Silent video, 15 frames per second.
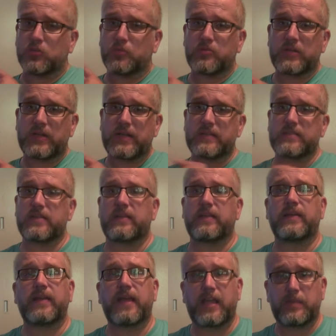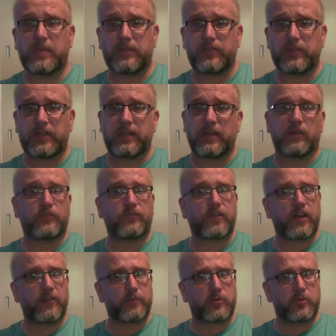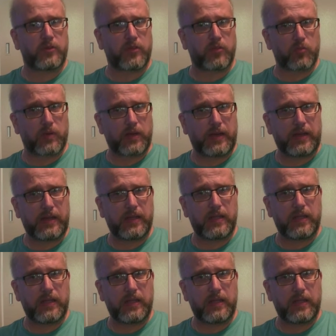predicted ABV of 5.3.